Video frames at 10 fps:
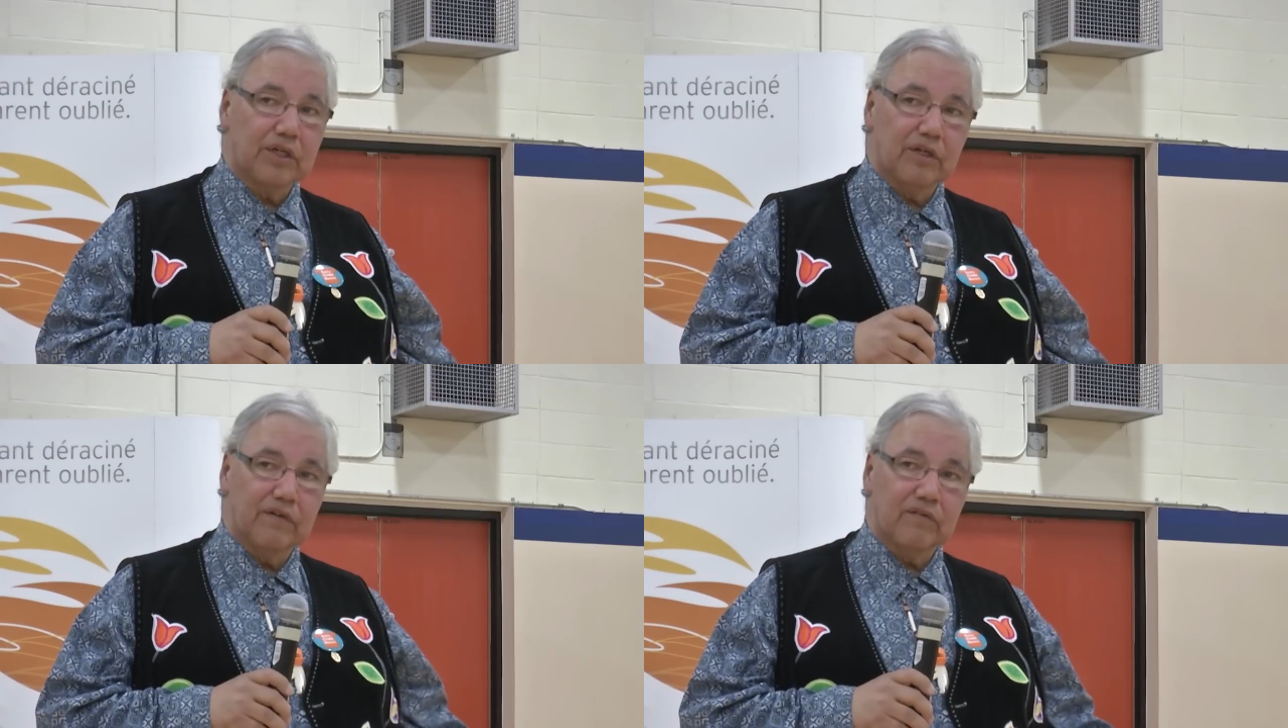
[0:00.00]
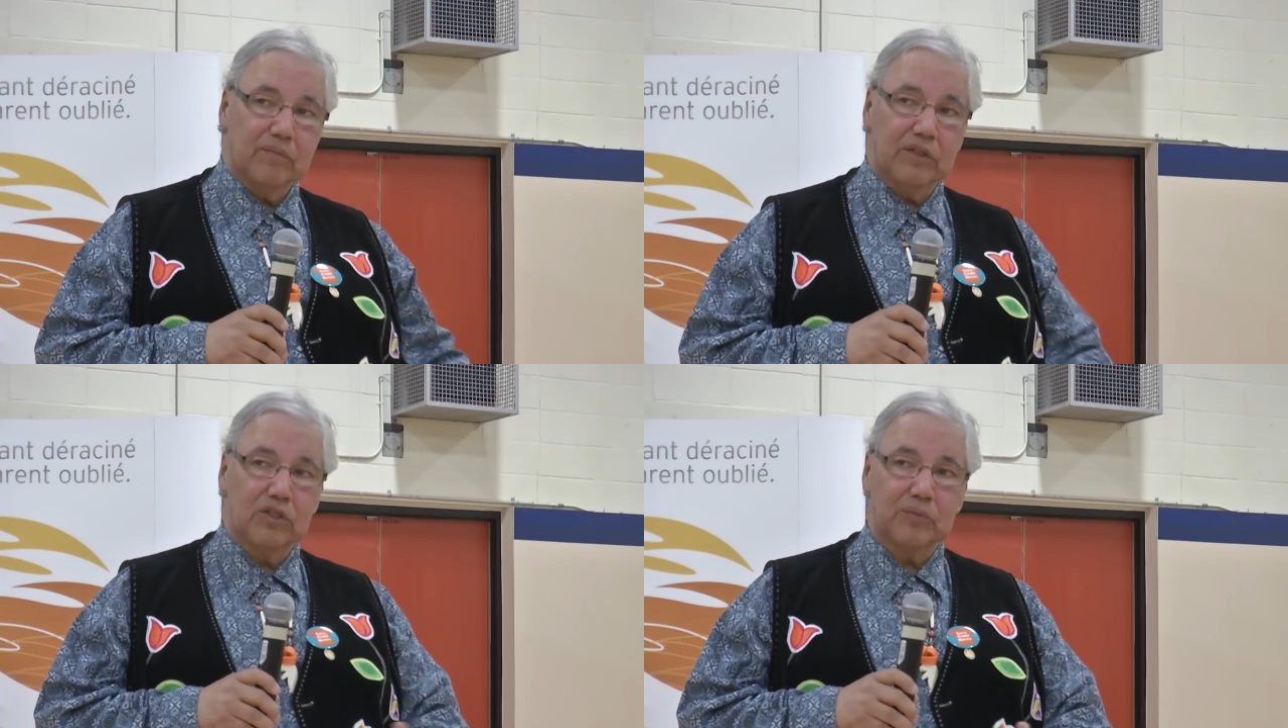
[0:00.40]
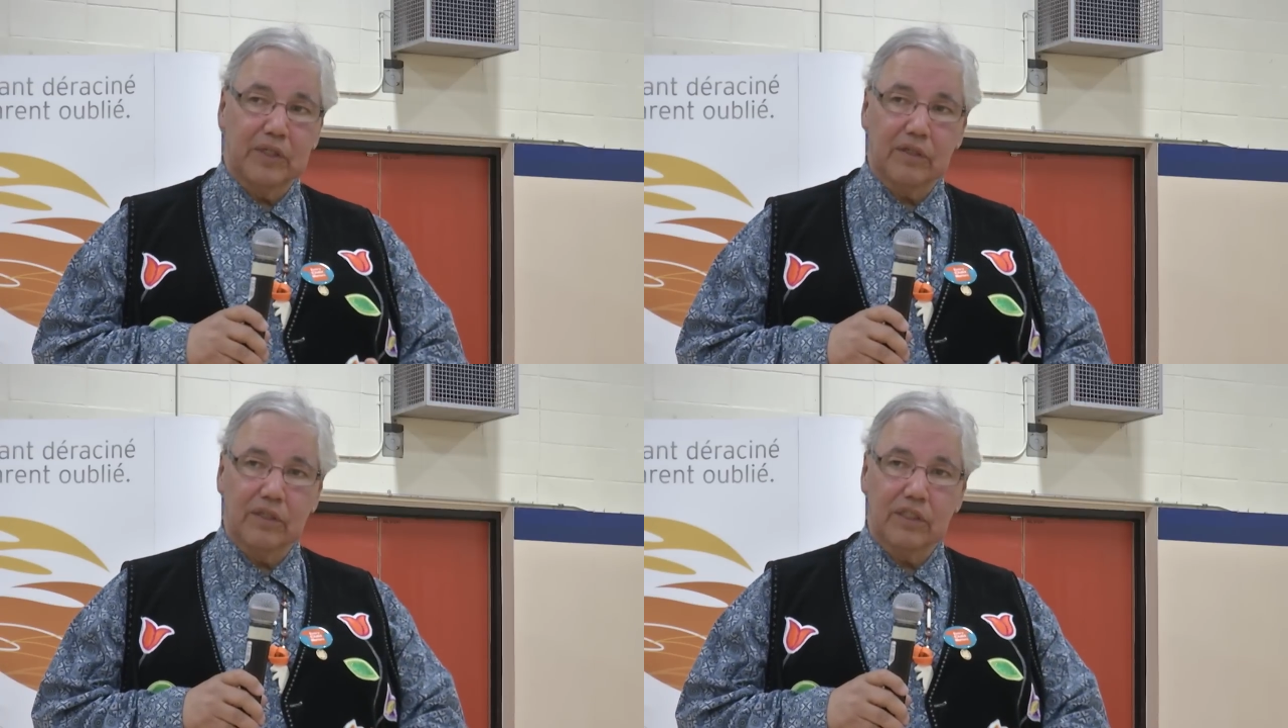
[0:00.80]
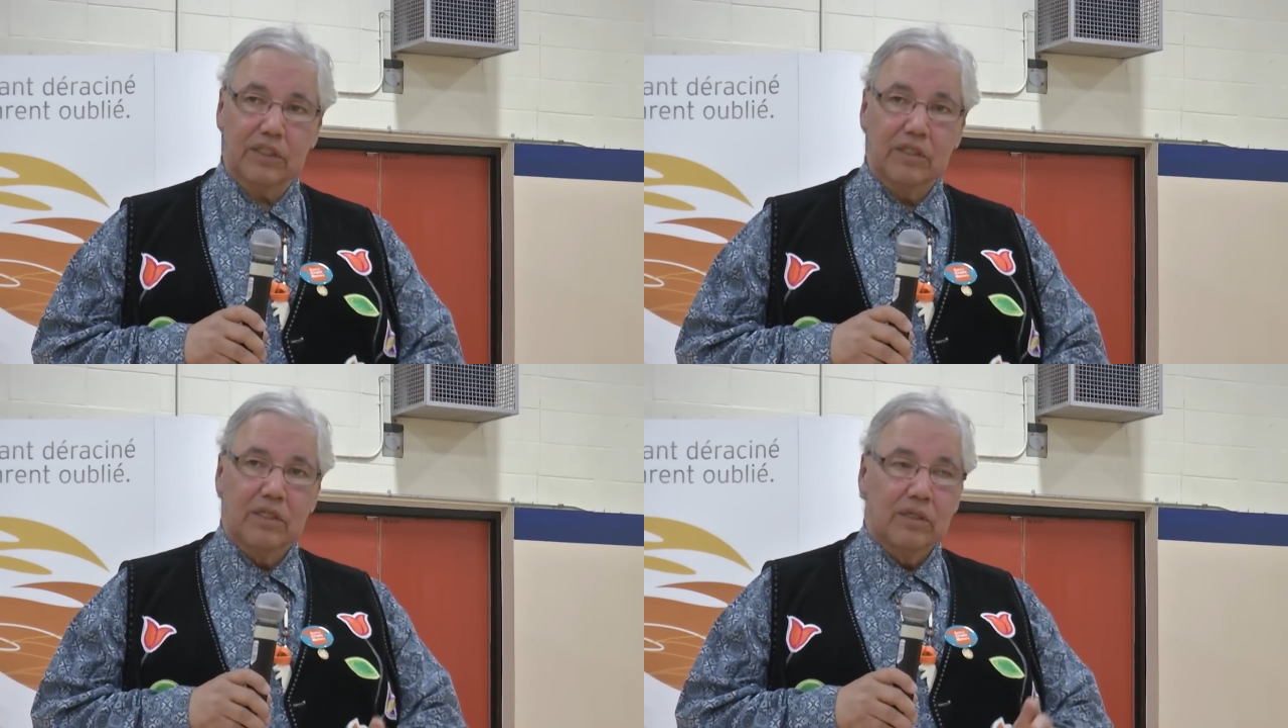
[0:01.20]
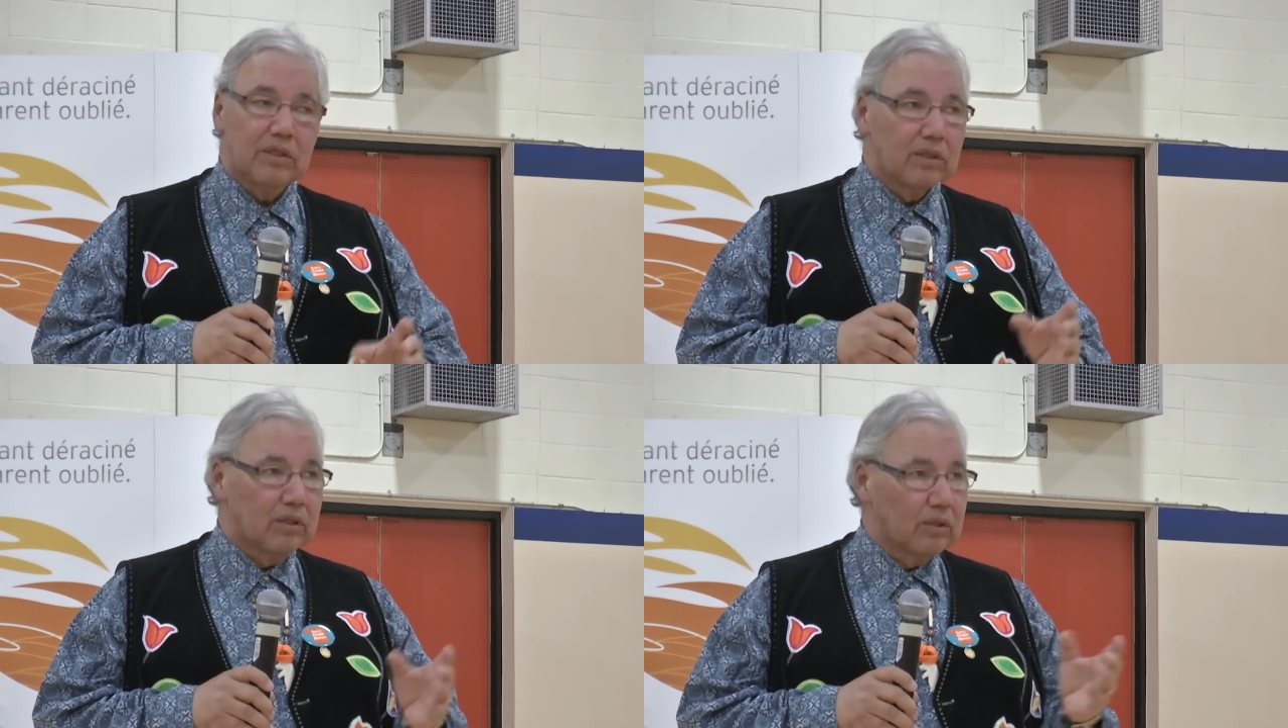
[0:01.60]
here from other speakers,
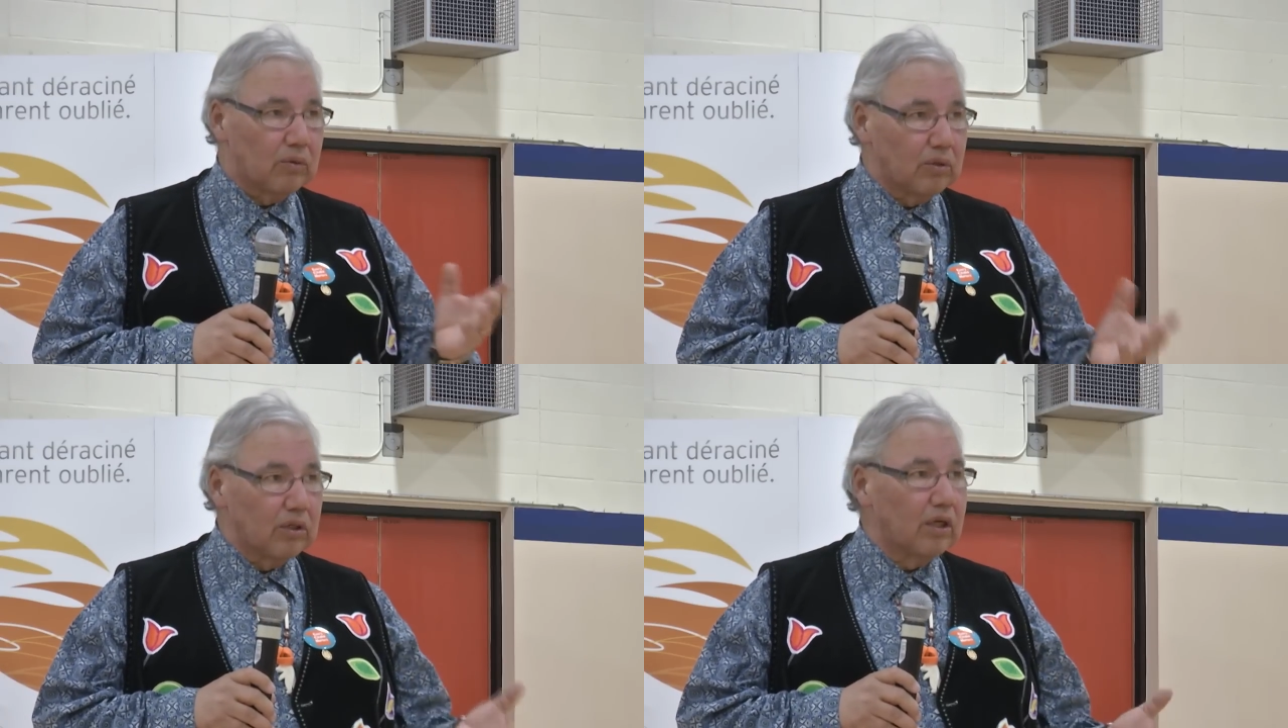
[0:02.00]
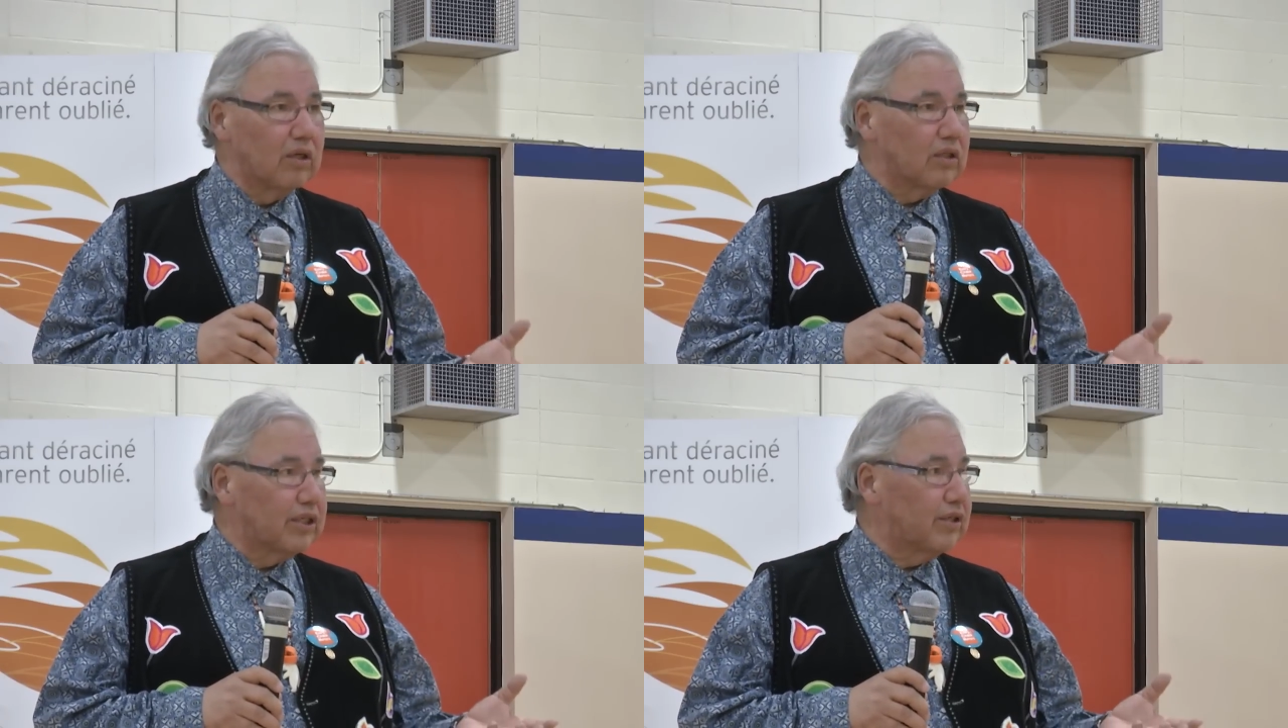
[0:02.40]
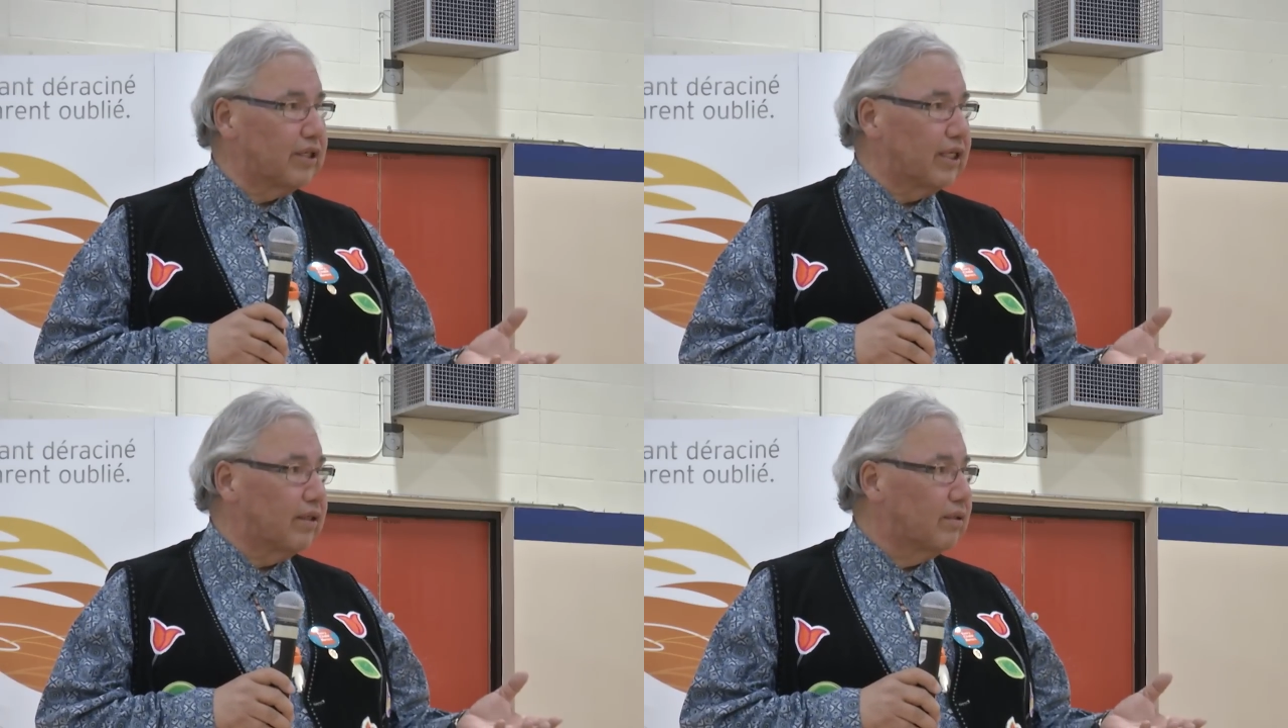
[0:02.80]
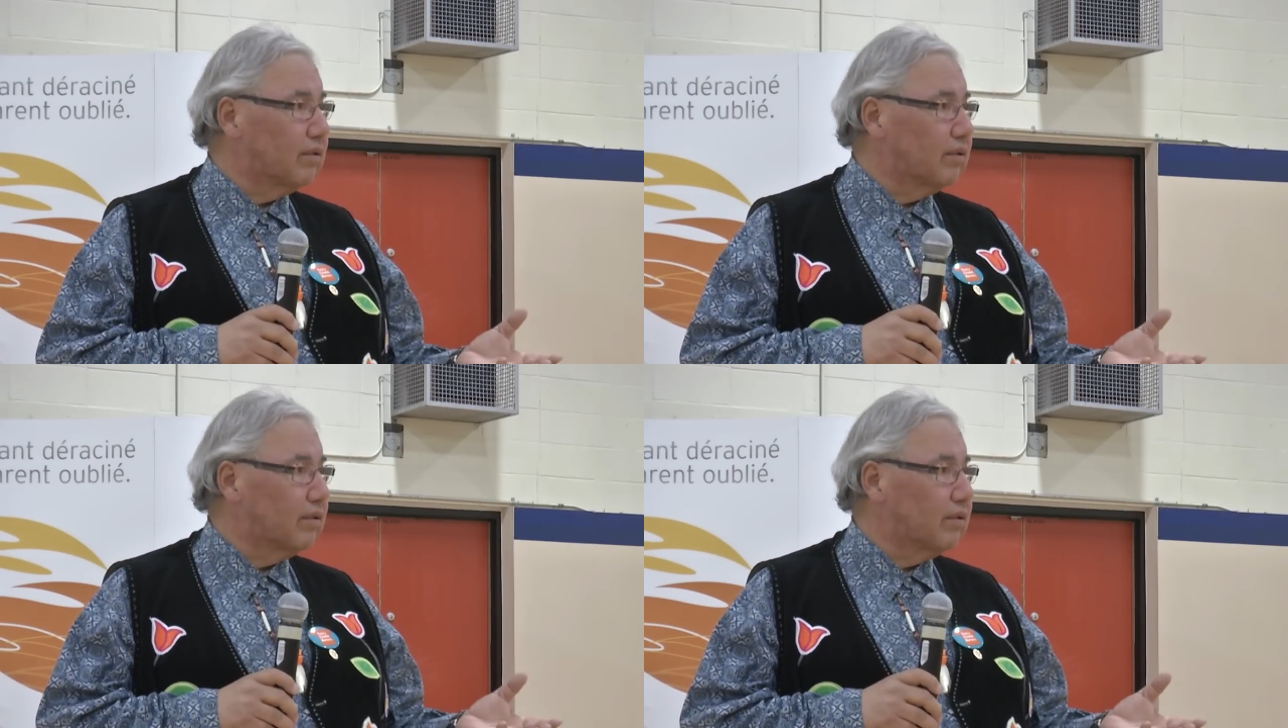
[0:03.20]
we're all here now.